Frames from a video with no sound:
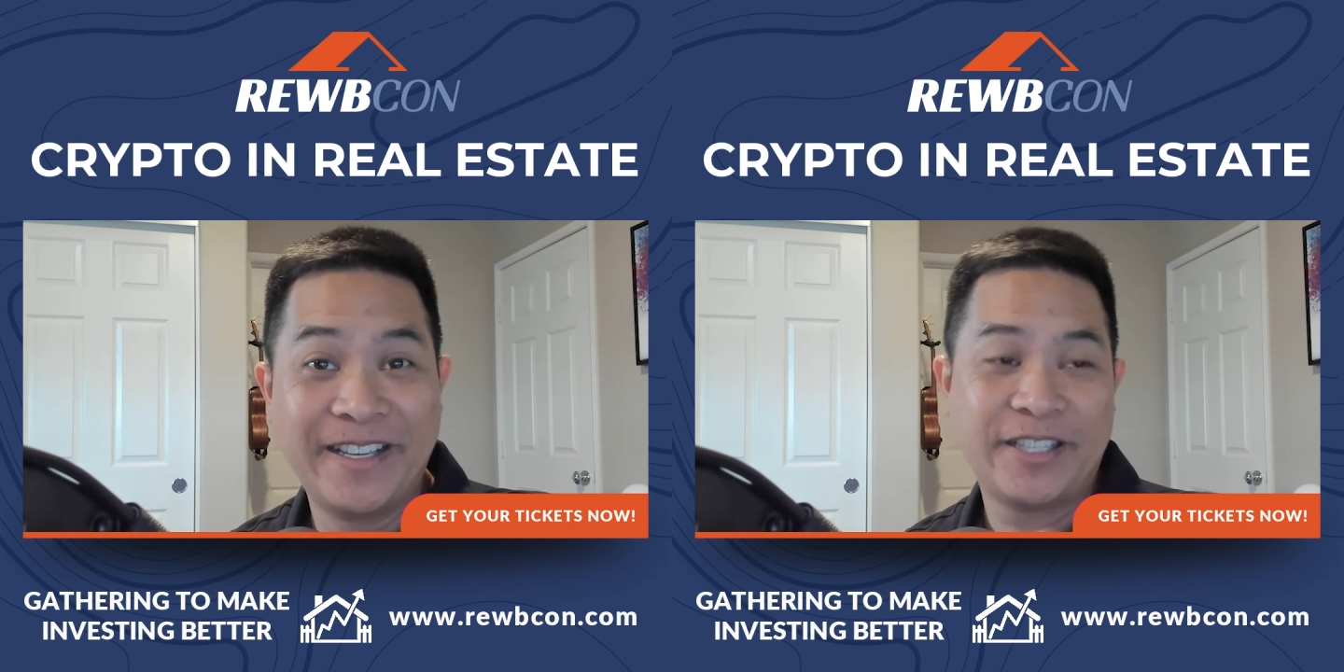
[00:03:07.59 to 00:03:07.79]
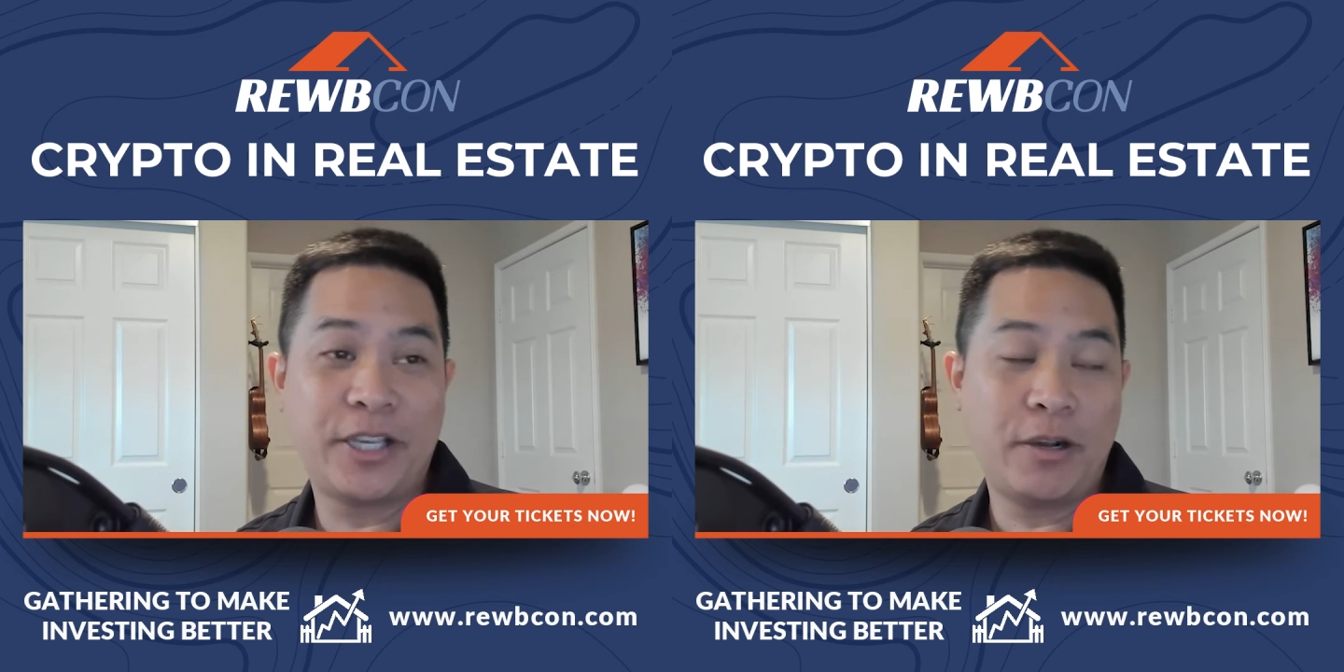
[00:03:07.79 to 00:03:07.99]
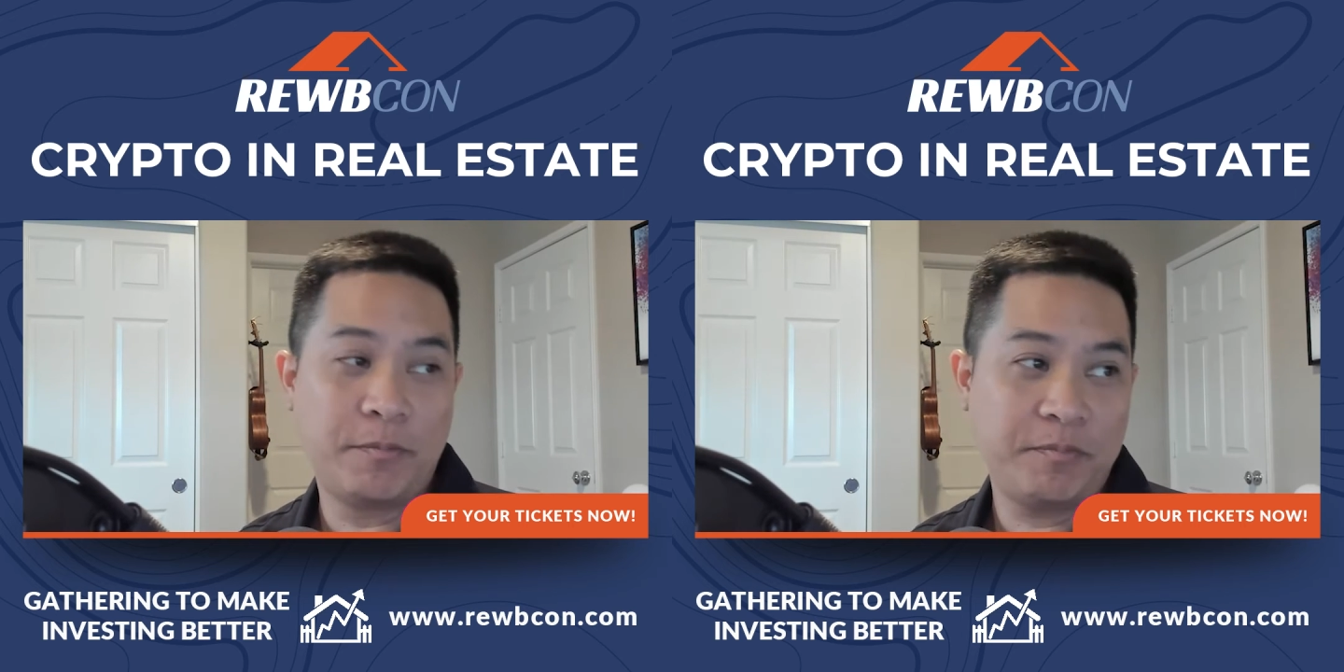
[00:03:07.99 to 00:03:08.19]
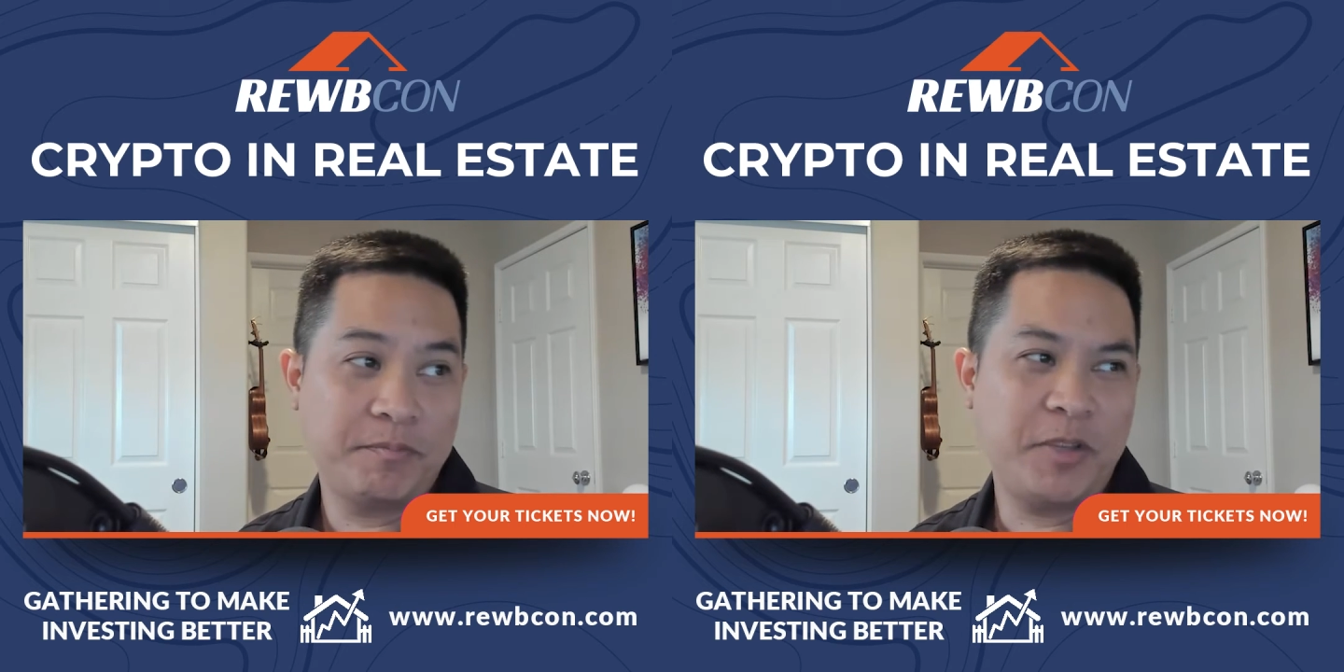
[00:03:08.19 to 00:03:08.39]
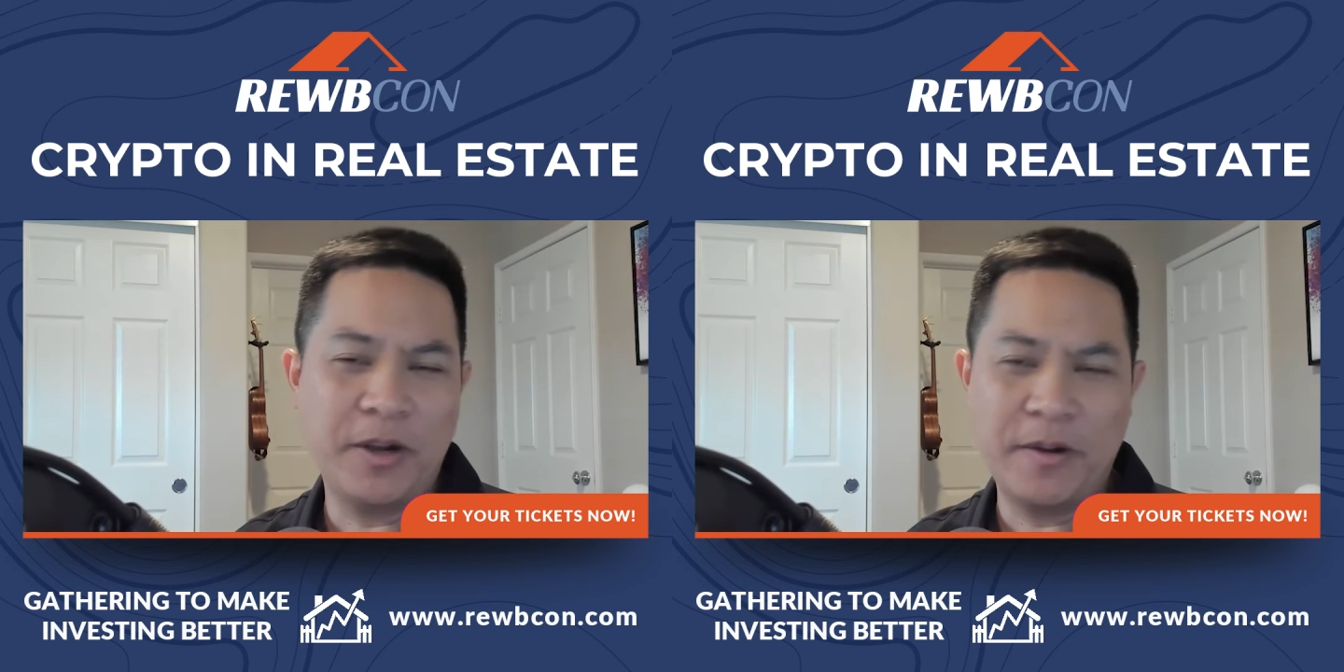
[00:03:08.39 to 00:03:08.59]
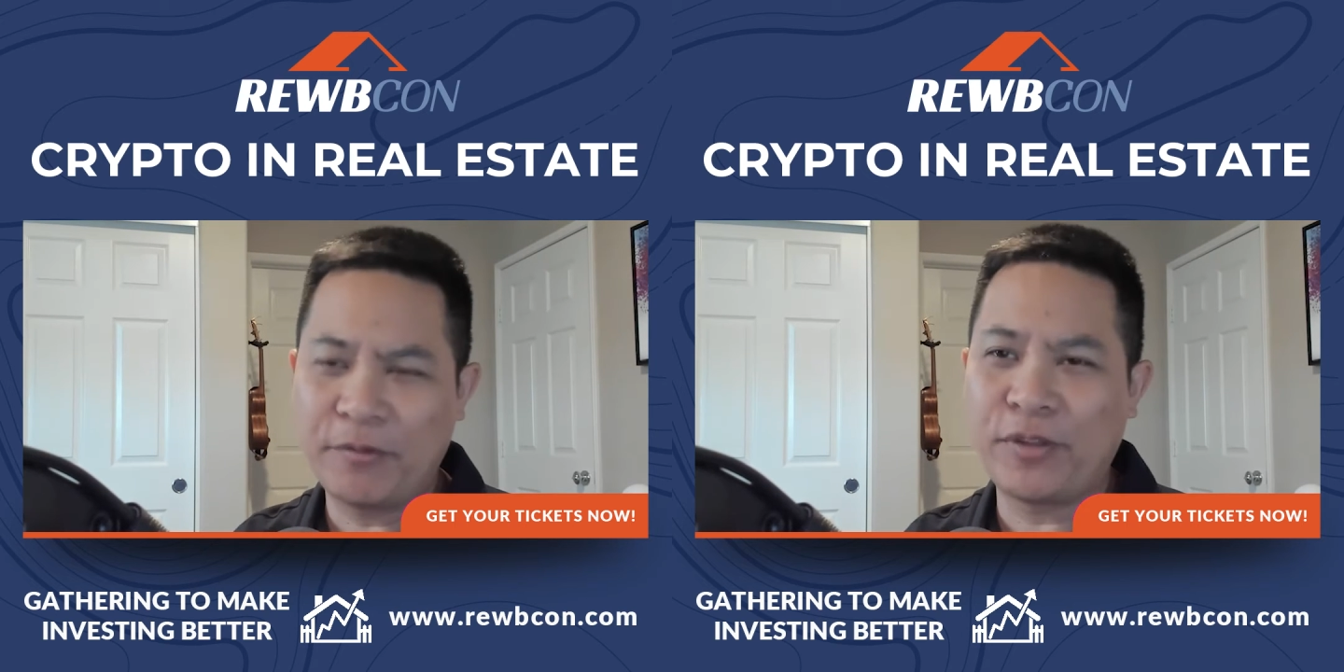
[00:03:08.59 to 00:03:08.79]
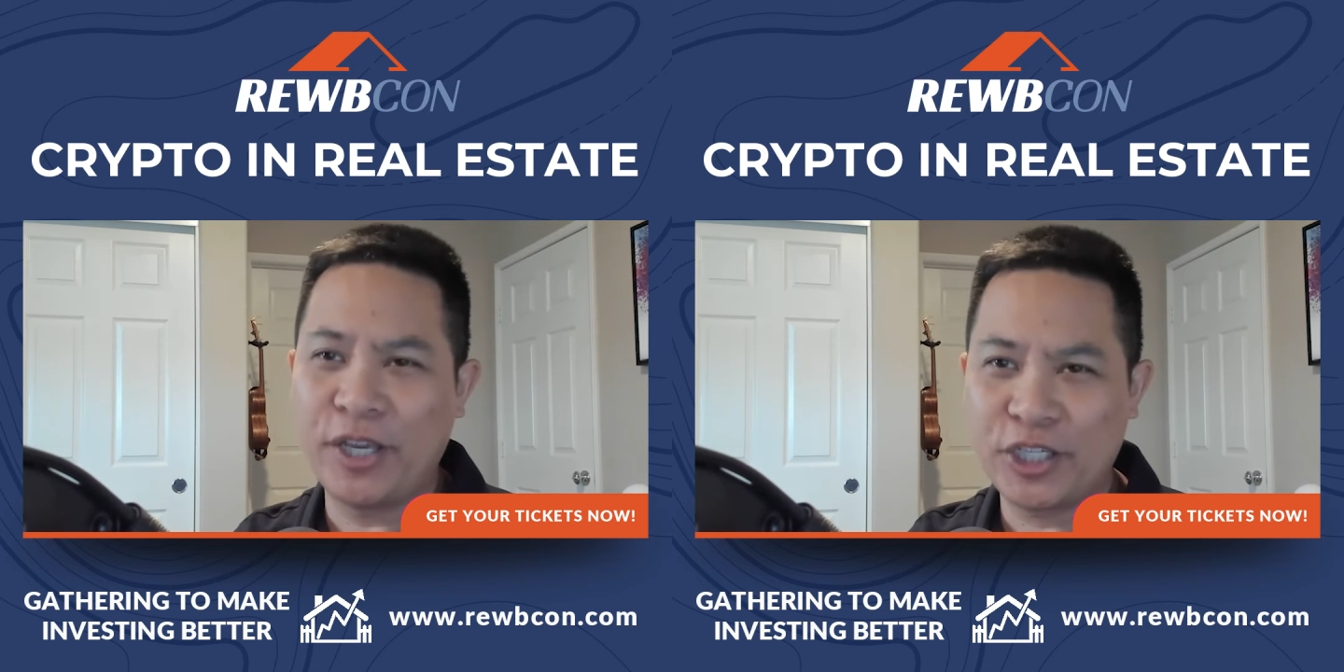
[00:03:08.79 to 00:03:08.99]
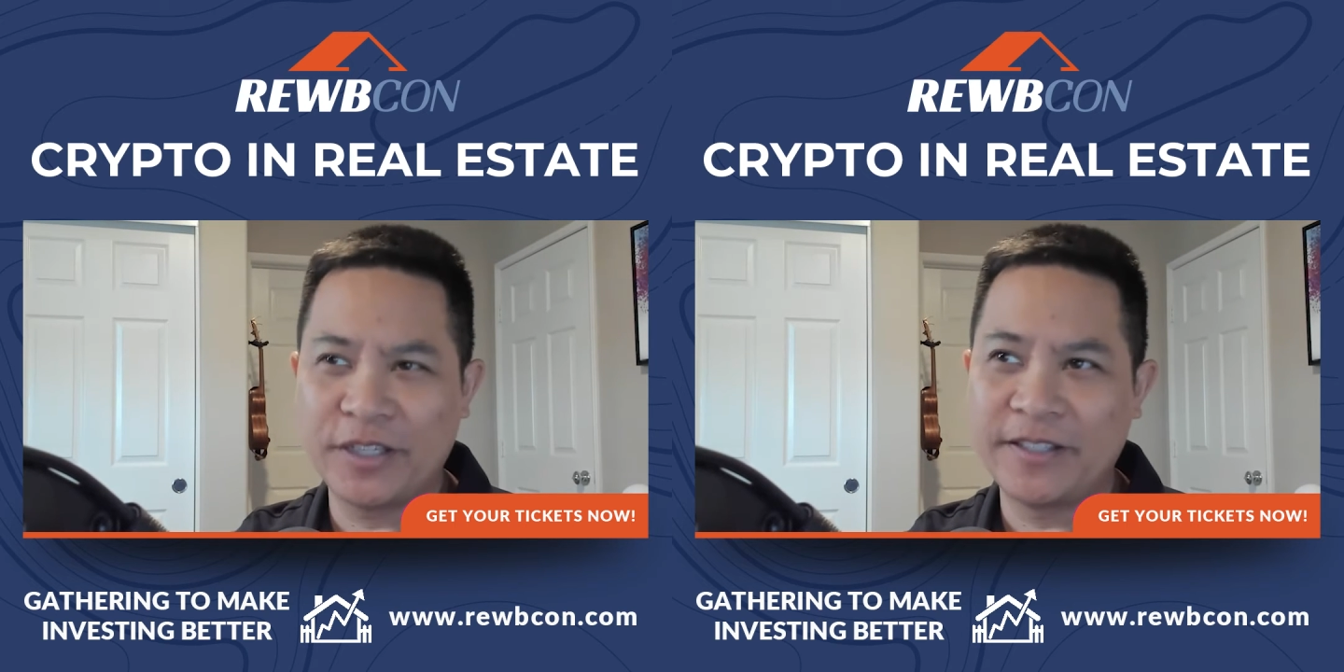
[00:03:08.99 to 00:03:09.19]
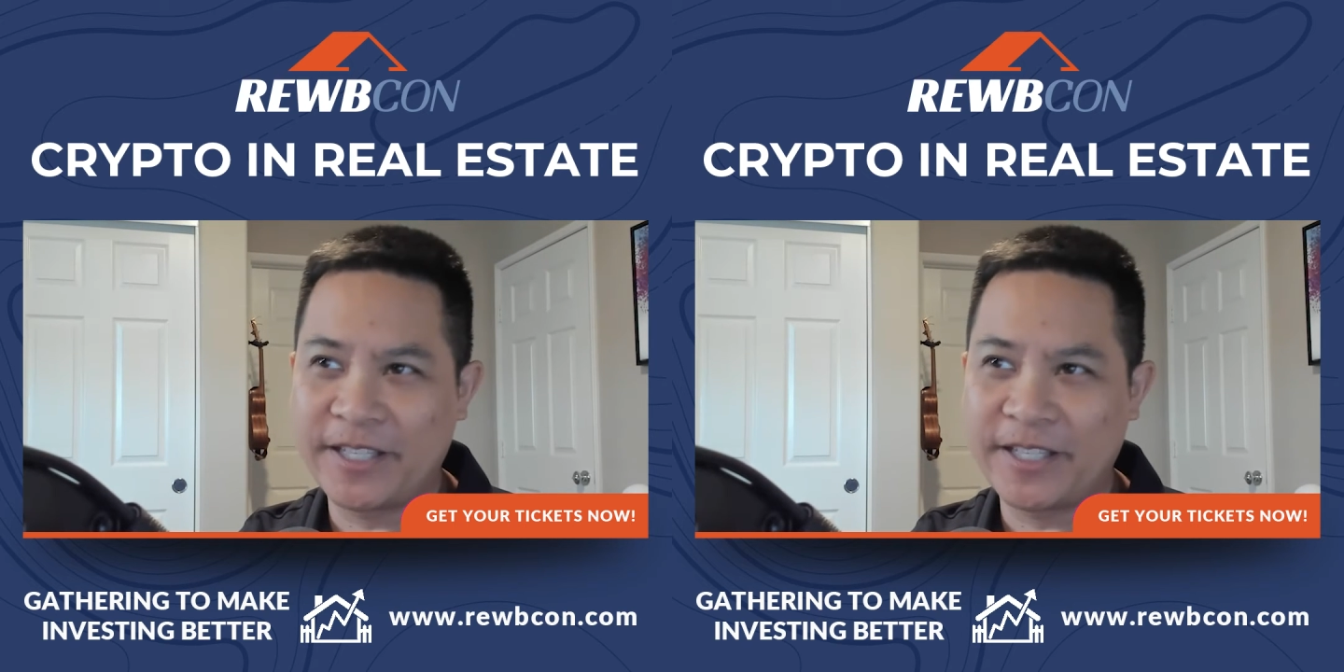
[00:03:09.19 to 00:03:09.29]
So, inflation